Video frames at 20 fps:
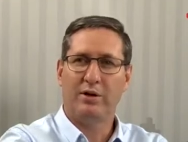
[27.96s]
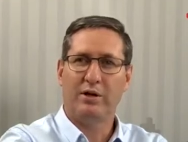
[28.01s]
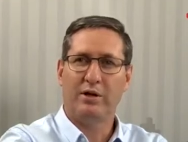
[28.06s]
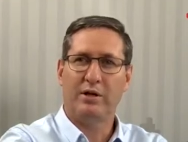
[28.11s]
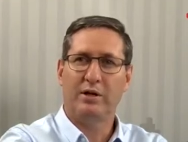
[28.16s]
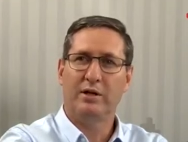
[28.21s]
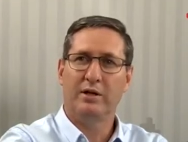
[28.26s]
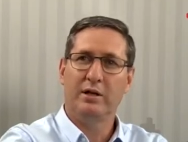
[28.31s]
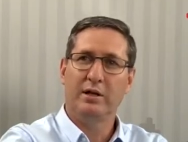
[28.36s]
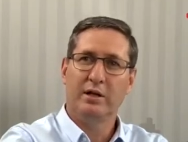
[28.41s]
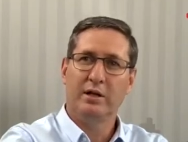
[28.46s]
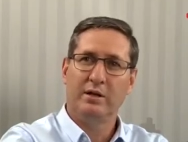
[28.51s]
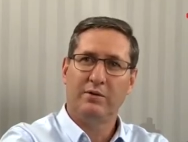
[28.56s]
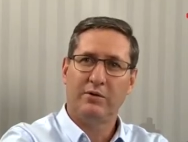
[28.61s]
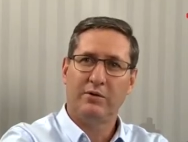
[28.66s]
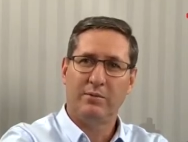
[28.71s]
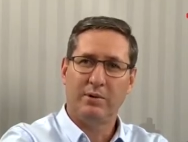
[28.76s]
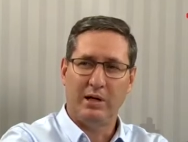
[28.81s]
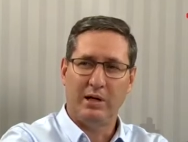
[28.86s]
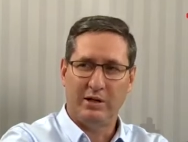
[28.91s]
on a,
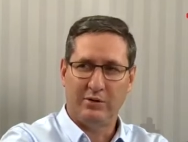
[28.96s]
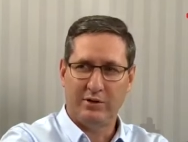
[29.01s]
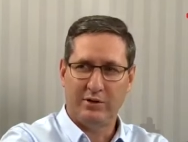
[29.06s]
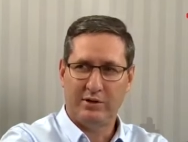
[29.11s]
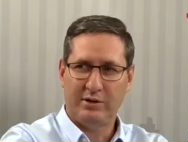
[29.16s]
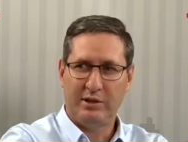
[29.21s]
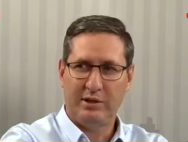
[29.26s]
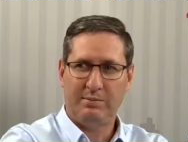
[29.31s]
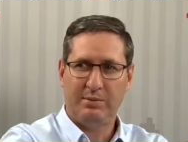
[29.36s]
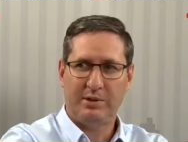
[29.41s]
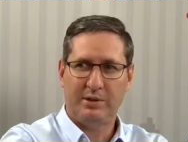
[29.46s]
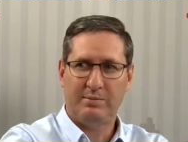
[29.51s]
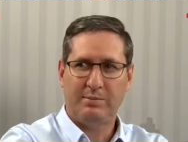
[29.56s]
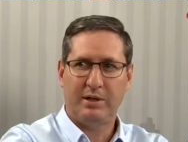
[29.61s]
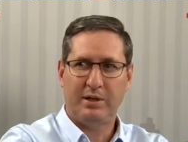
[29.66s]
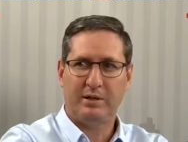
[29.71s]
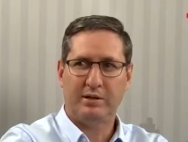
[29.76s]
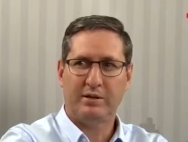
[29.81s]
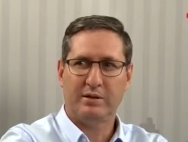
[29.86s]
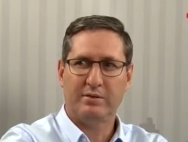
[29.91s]
from an electricity
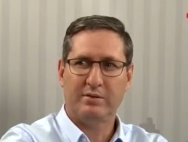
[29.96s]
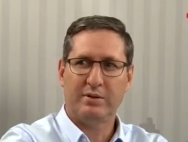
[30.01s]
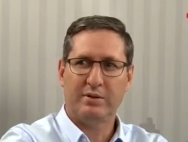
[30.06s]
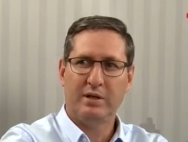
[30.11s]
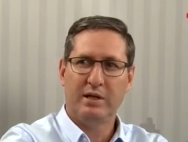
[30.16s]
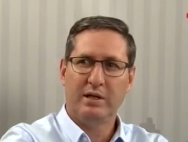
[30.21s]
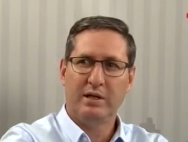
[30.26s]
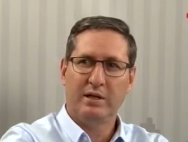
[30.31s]
perspective